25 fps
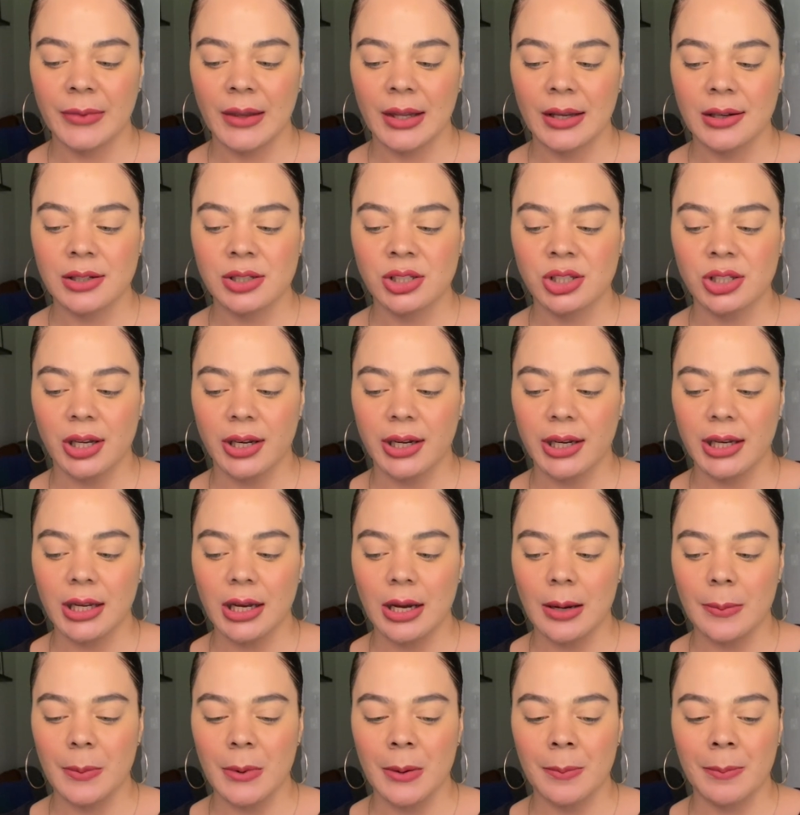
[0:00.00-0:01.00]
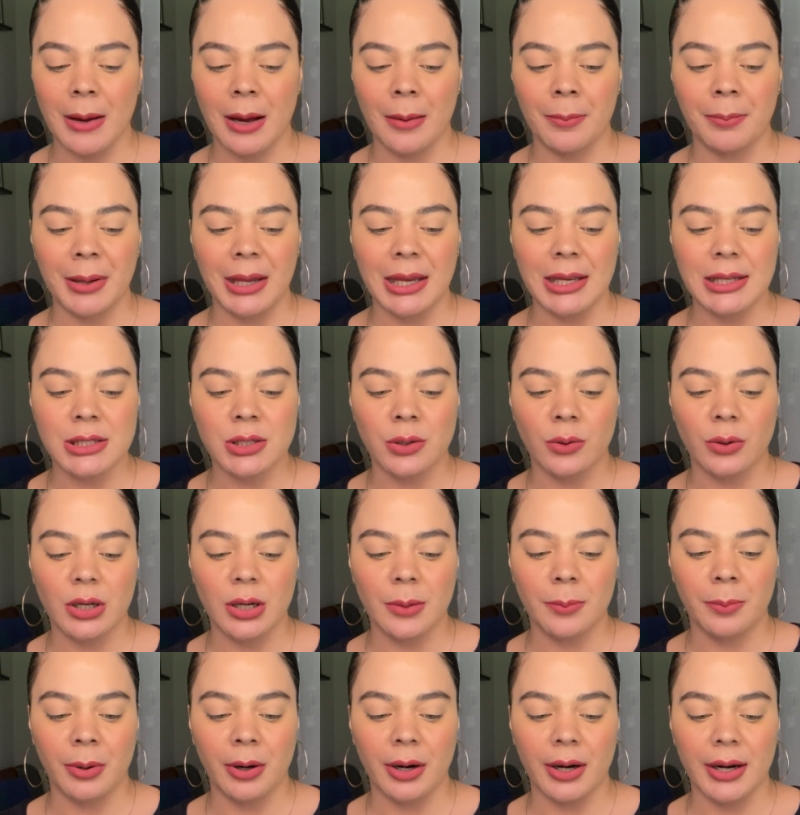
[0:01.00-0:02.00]
Shutting up about being torn
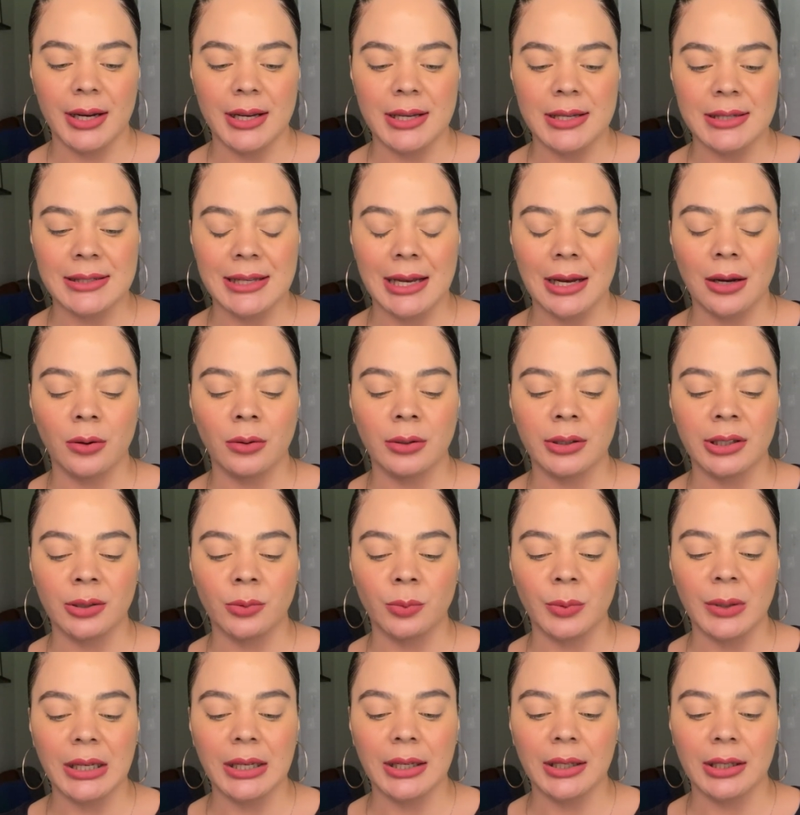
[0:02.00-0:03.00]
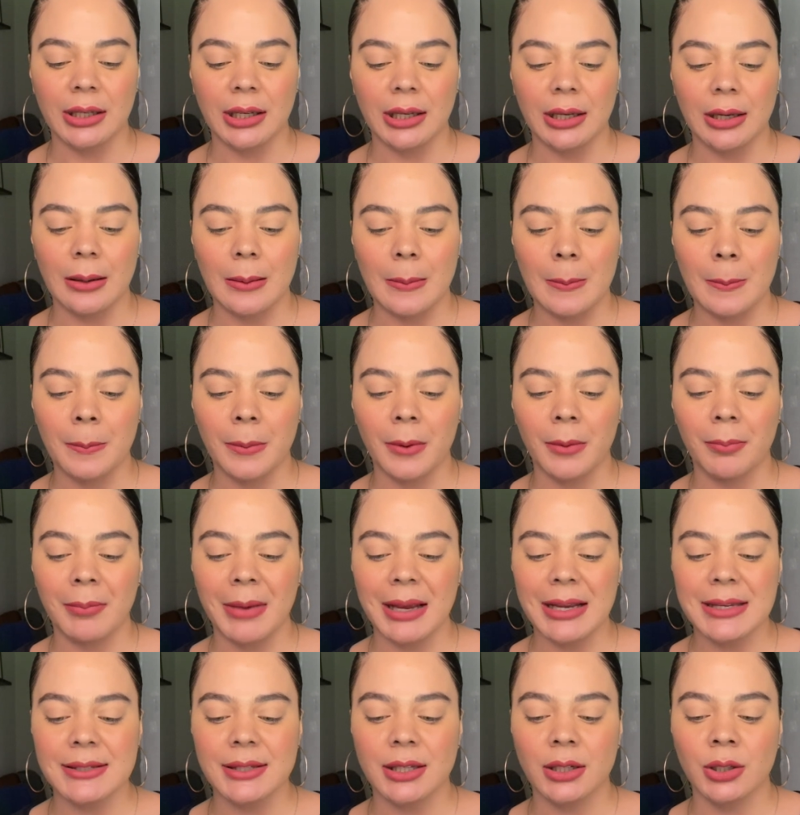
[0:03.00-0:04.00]
apart is not only weakening, but
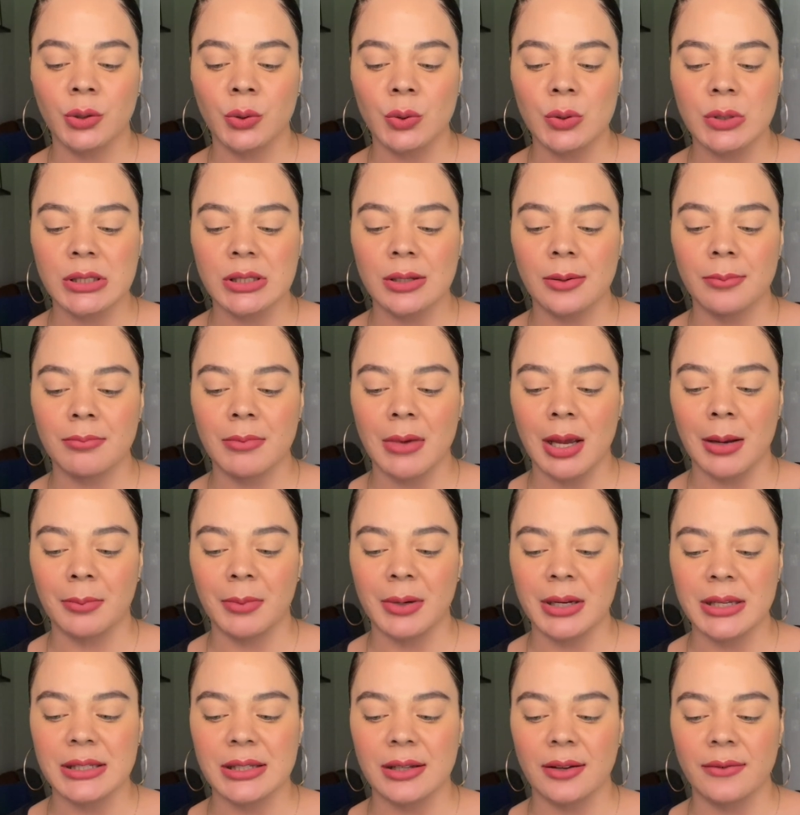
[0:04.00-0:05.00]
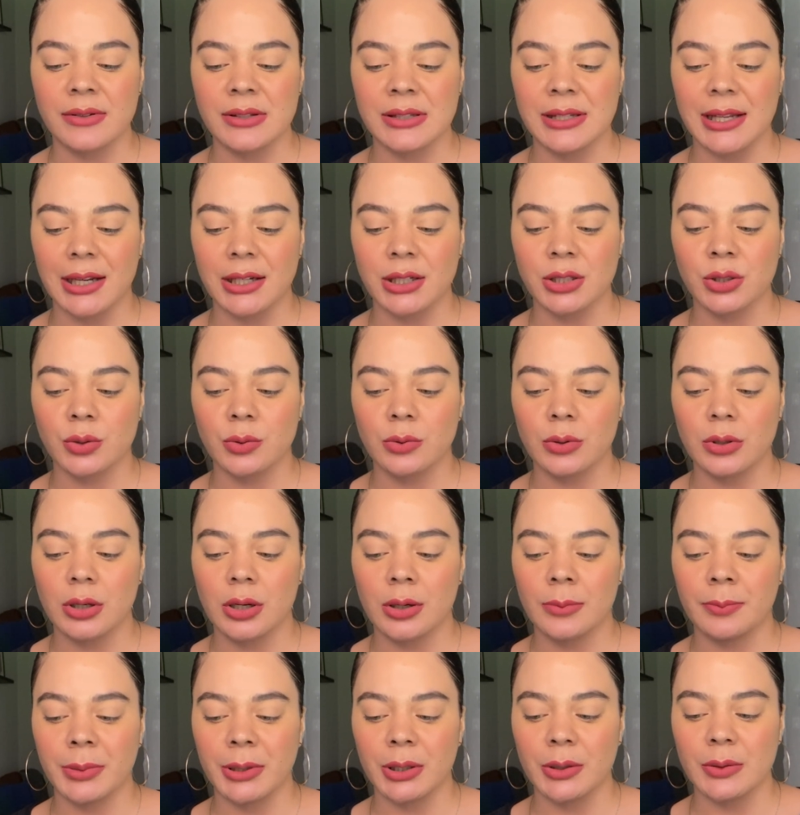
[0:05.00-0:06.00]
makes the gruesome memories of sexual
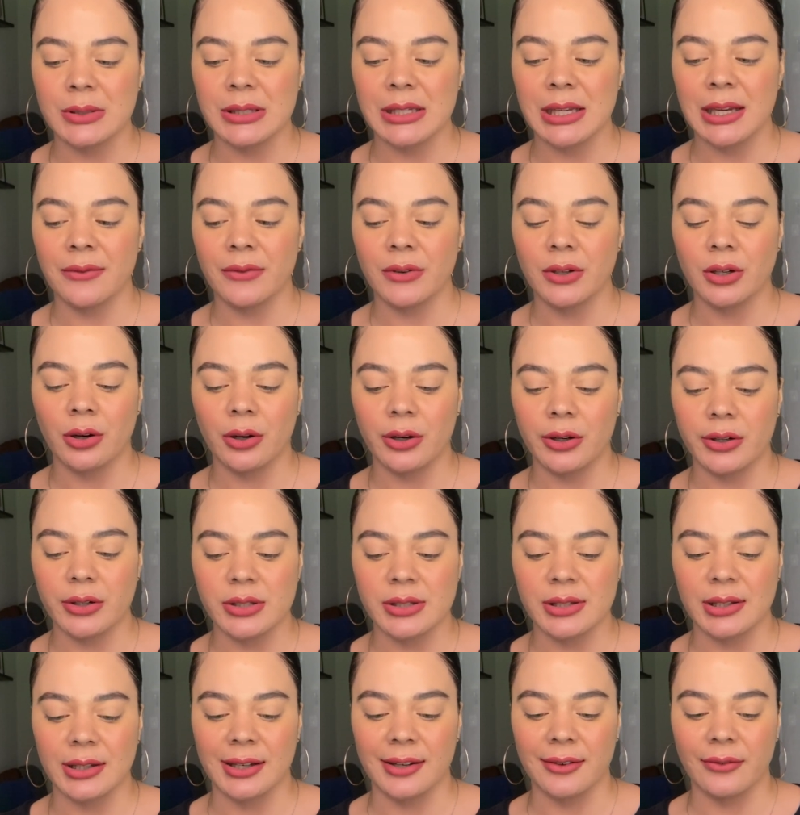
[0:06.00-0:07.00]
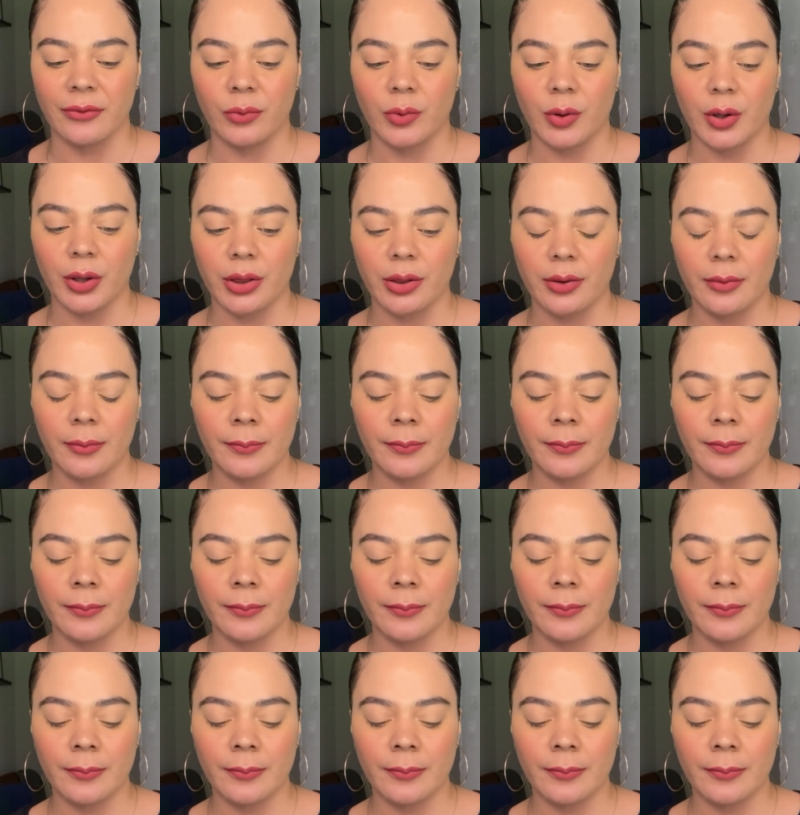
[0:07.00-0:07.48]
abuse even harder to live with.